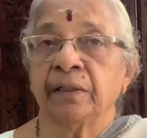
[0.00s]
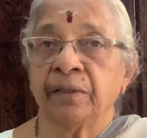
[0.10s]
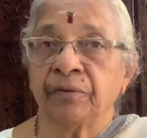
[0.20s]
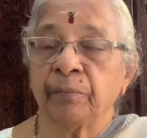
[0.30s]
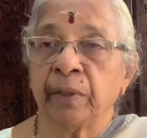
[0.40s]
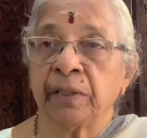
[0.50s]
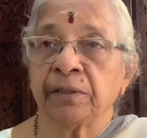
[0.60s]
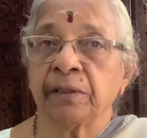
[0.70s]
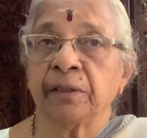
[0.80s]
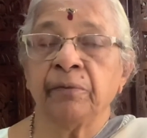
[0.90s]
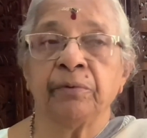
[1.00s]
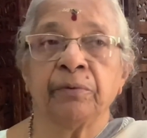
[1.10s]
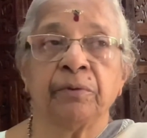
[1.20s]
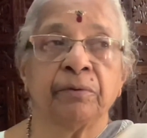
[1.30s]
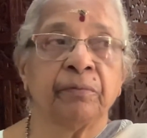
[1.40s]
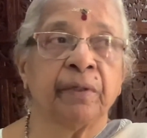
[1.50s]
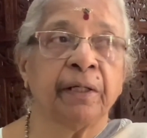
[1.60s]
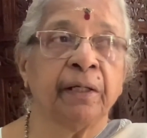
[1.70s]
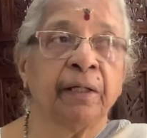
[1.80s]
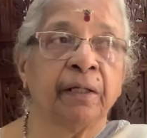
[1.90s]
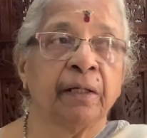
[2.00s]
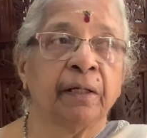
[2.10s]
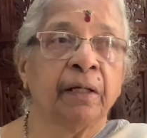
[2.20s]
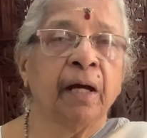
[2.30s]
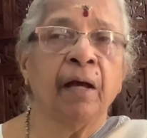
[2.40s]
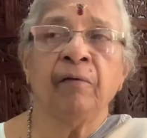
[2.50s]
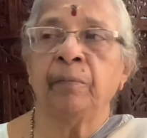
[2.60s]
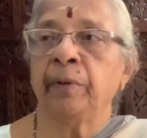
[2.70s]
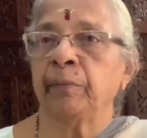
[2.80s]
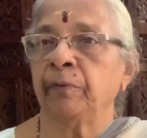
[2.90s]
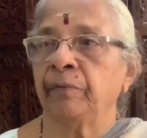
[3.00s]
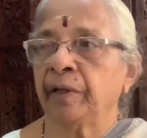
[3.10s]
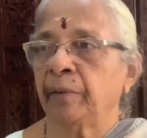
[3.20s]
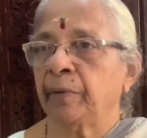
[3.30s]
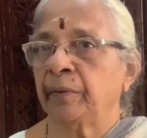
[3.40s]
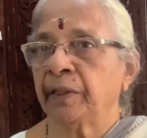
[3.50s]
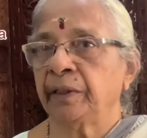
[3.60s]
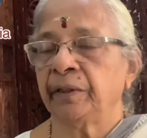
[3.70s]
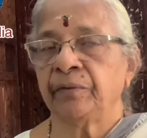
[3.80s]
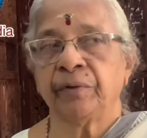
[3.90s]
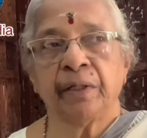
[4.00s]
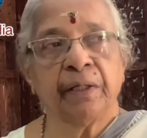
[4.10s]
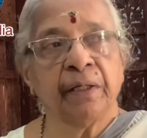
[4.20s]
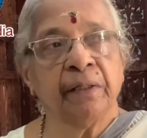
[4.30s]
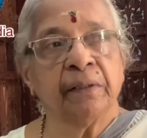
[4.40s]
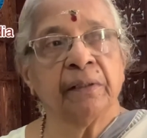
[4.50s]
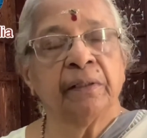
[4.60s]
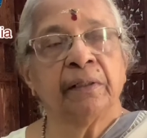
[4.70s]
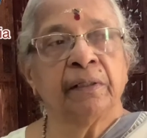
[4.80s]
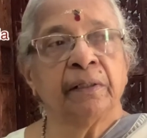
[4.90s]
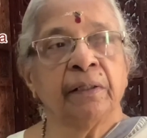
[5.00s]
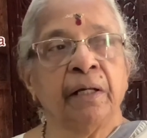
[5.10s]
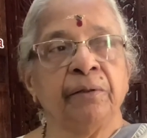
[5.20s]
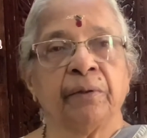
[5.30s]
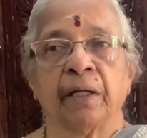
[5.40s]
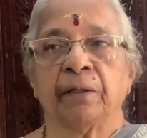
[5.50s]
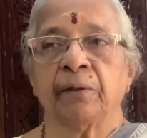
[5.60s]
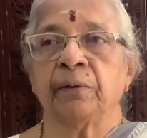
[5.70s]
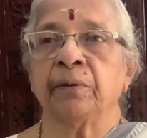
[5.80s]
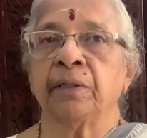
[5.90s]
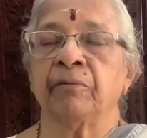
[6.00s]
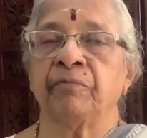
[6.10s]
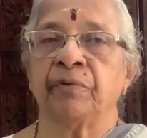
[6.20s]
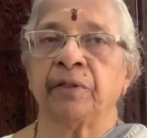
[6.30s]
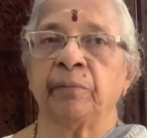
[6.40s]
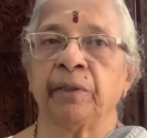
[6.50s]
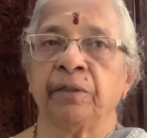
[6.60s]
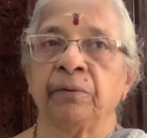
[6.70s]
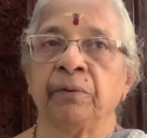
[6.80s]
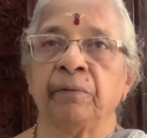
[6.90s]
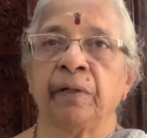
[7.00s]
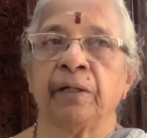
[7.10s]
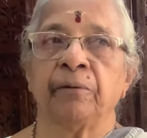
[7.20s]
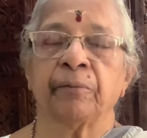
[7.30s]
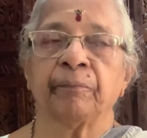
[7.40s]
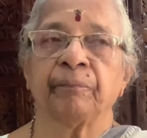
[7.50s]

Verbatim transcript: Doesn't matter now, you don't worry. I will be moving about in this area and you can go comfortably to Guruvayur.